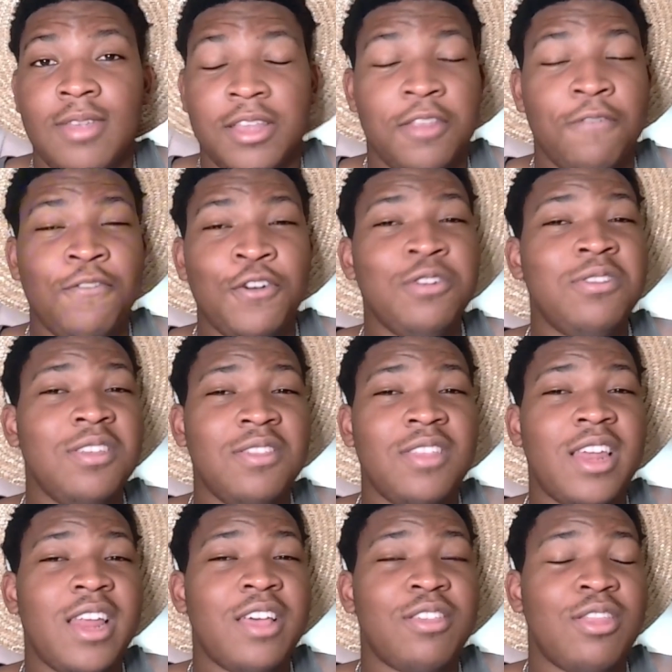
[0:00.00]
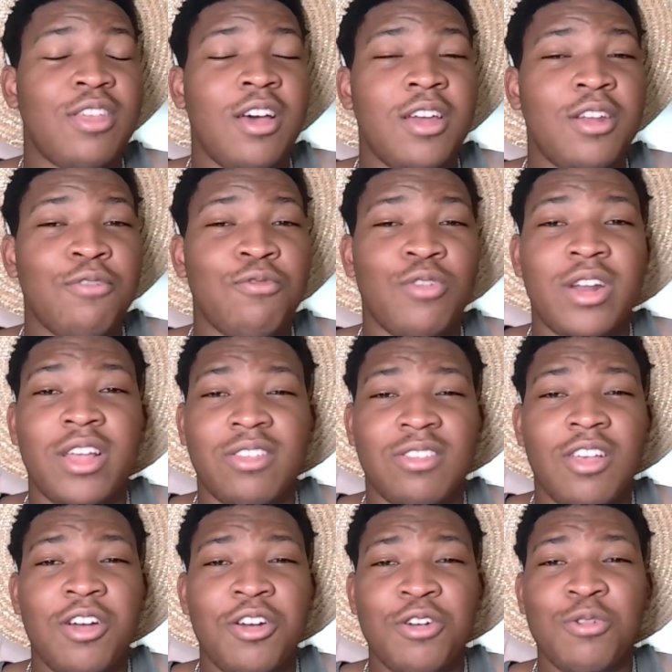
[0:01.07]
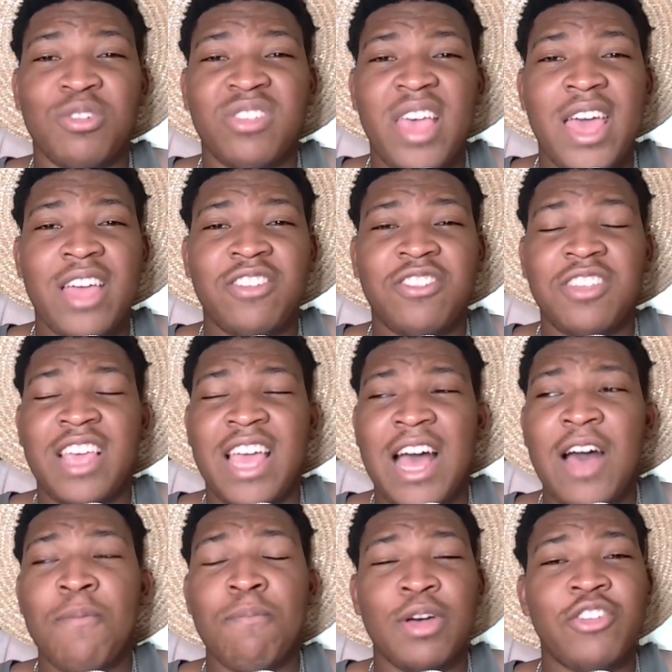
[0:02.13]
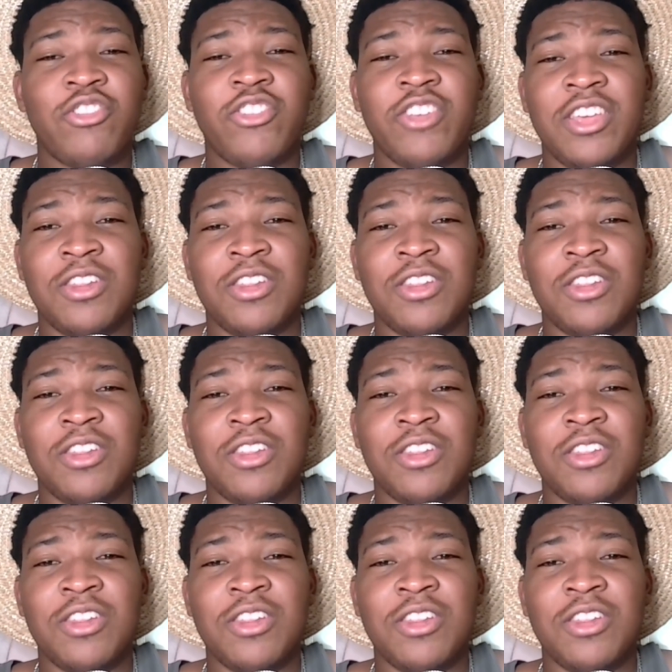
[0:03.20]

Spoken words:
And the first thing that I thought of when I saw her was actually how much she